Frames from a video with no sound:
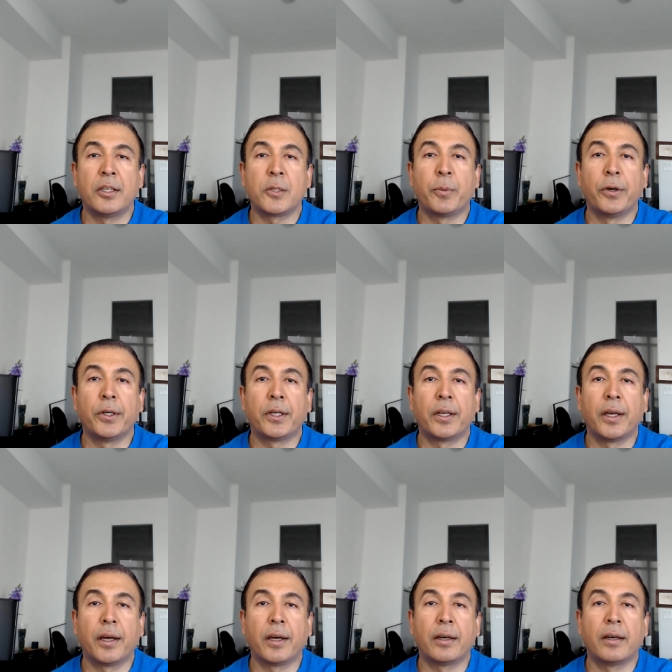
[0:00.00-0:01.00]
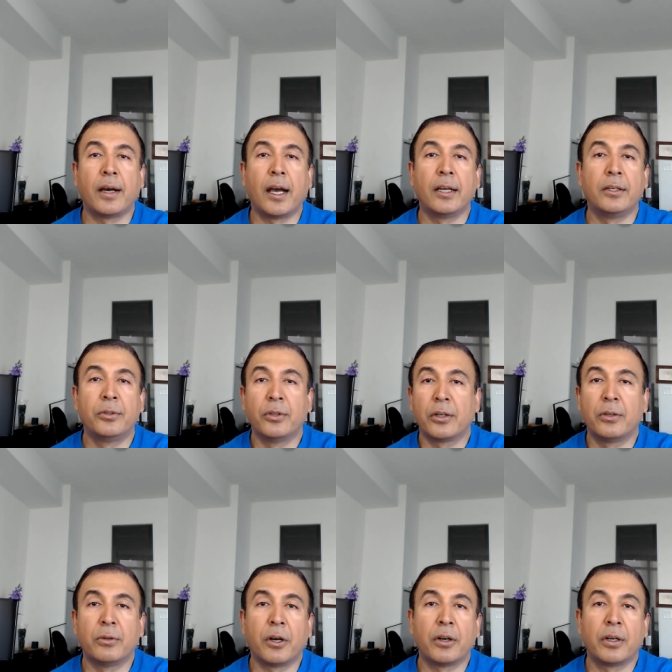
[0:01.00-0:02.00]
point, I do not
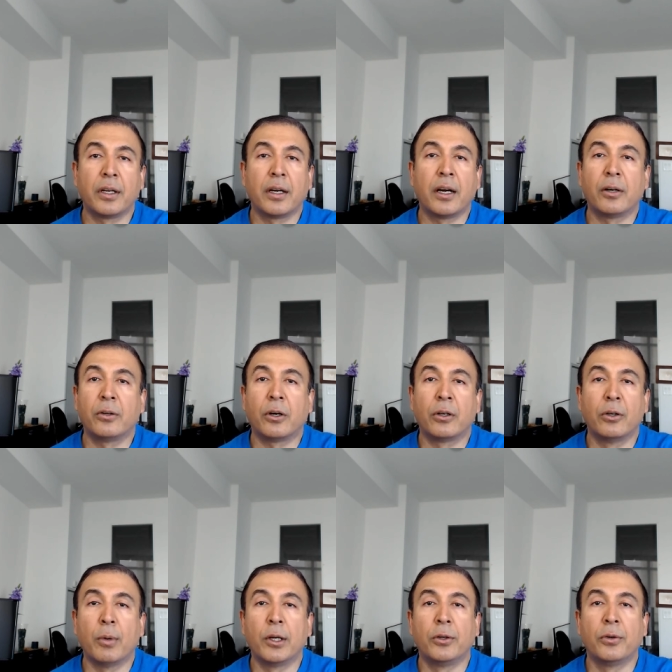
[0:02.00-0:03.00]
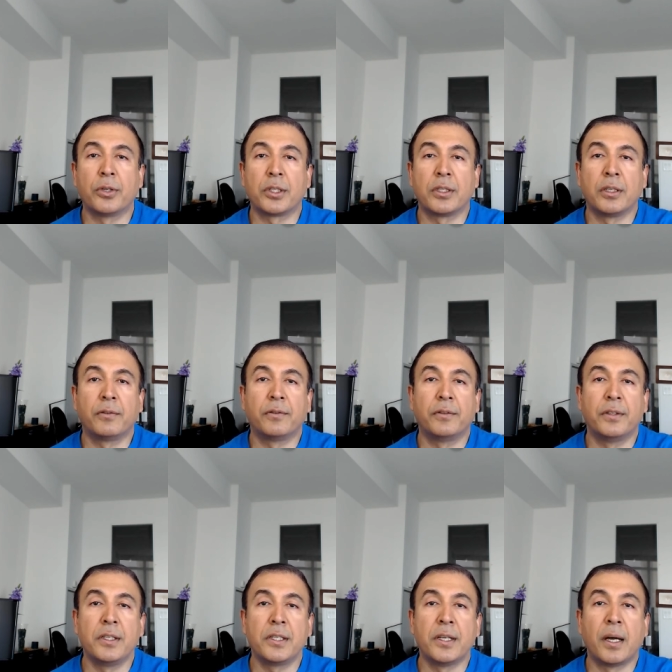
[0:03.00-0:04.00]
know, or no one knows if
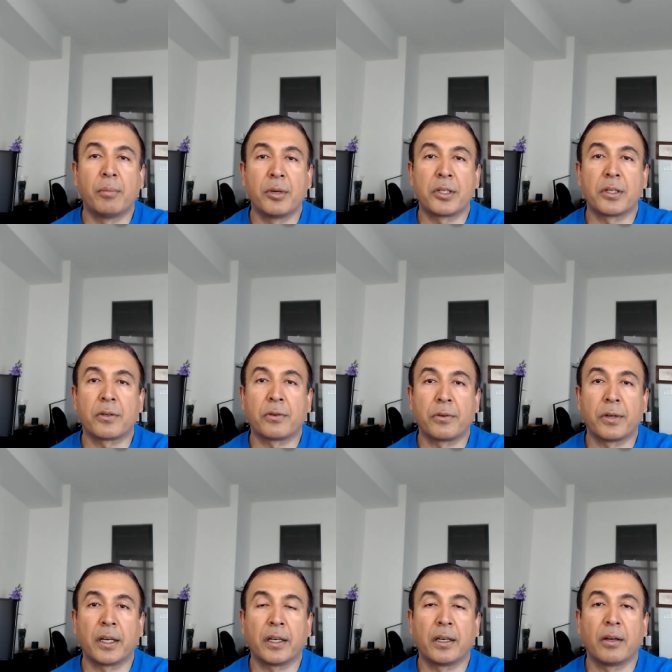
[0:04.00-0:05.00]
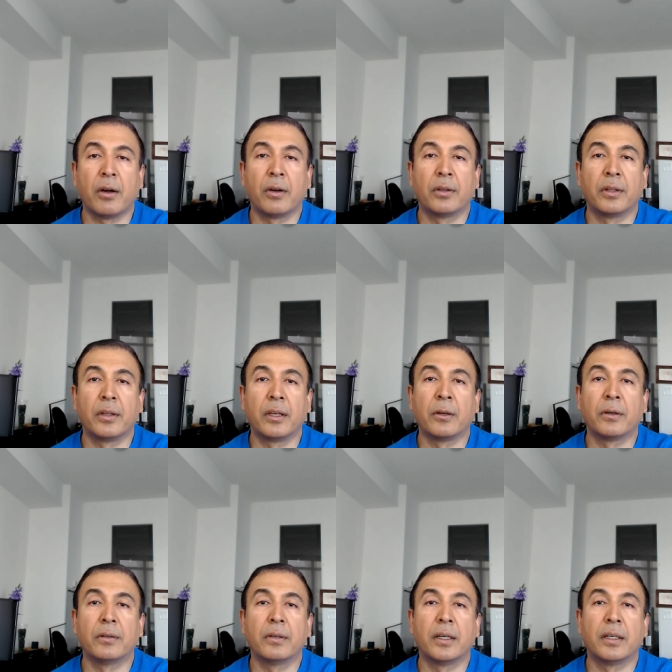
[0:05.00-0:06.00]
these numbers are correct. On
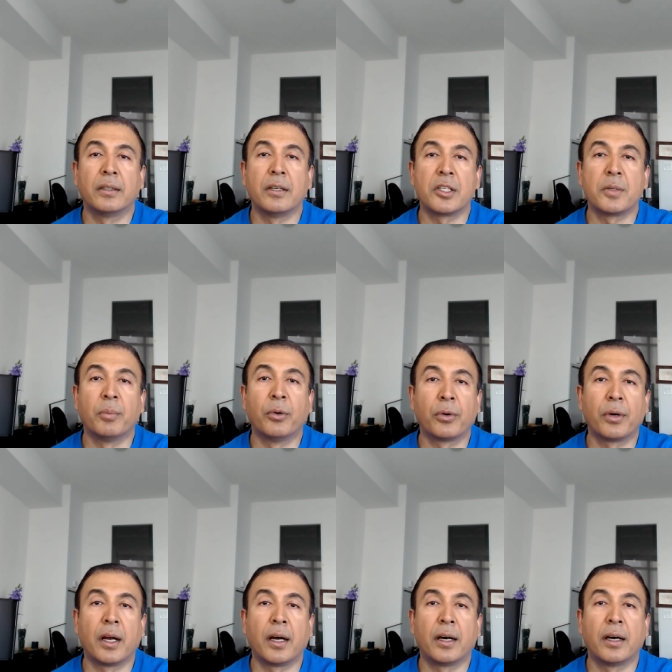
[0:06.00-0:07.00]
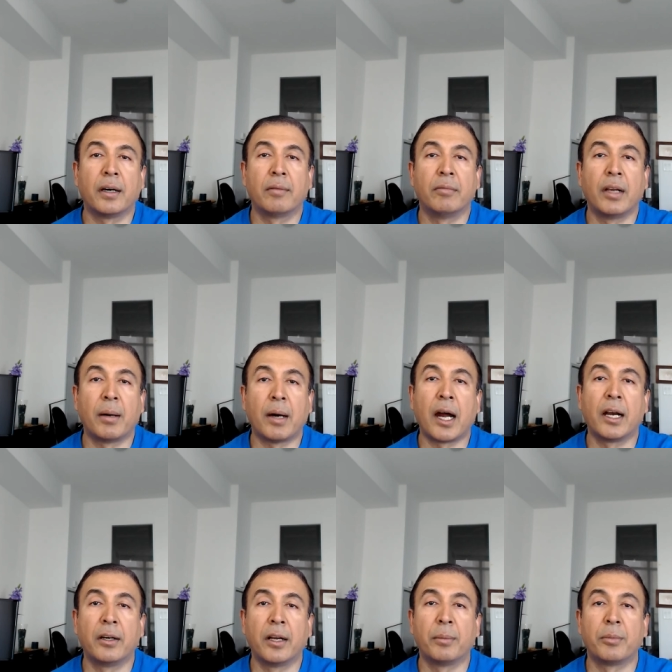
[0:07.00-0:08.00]
there's more now
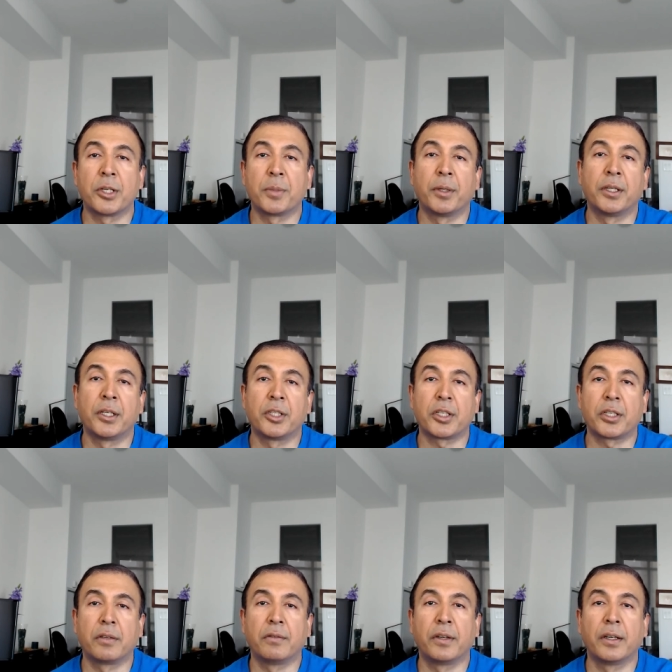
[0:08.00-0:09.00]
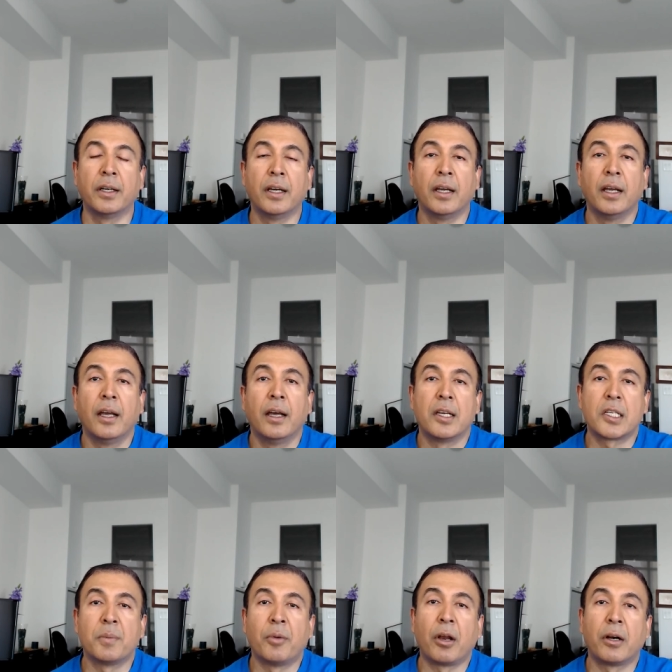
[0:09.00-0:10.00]
higher numbers, but they're just giving a
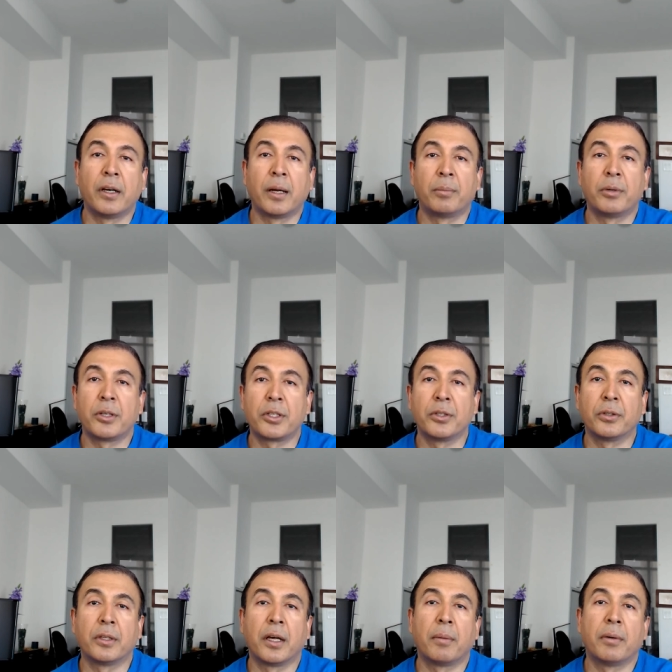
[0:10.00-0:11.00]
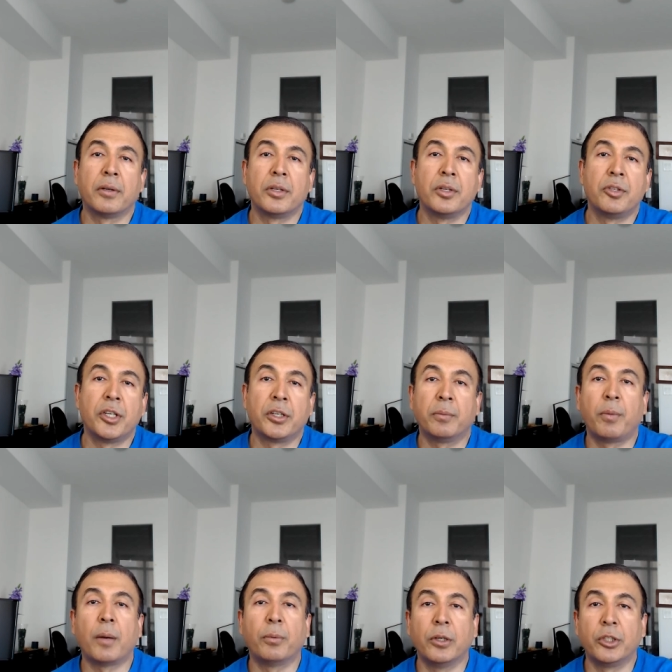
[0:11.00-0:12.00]
smaller number so the general
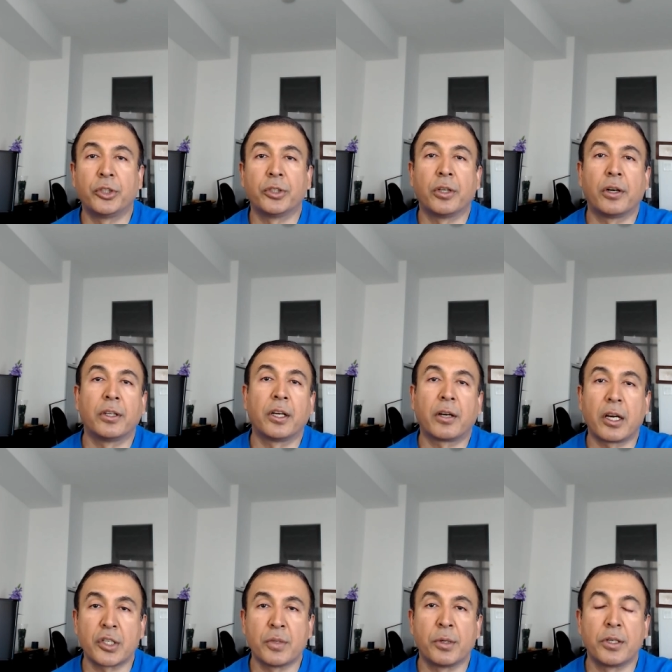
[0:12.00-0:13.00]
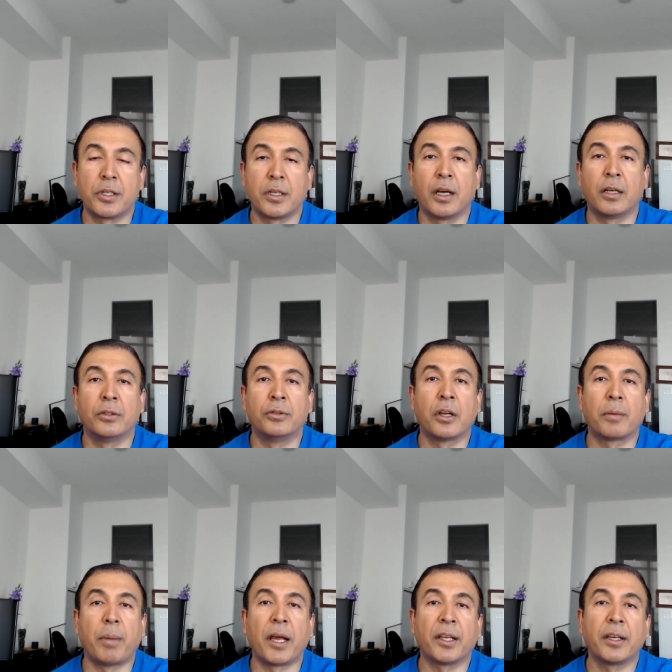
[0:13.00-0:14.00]
population or their customers do
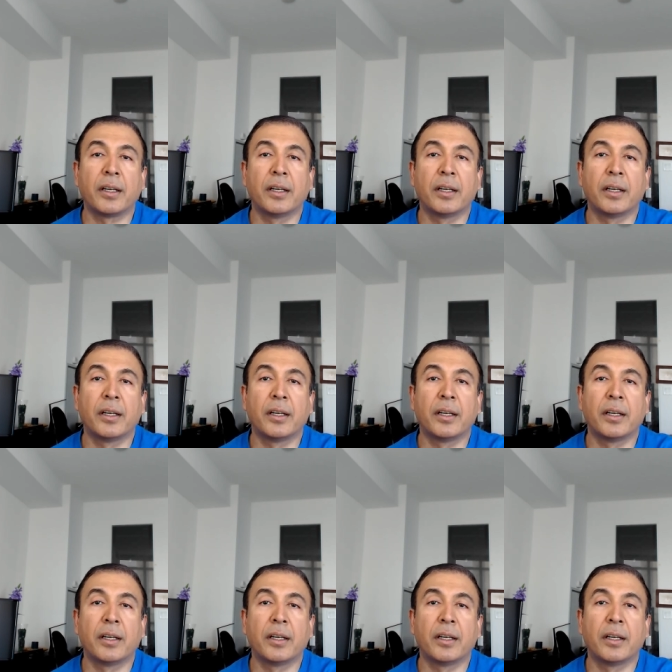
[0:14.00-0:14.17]
not panic.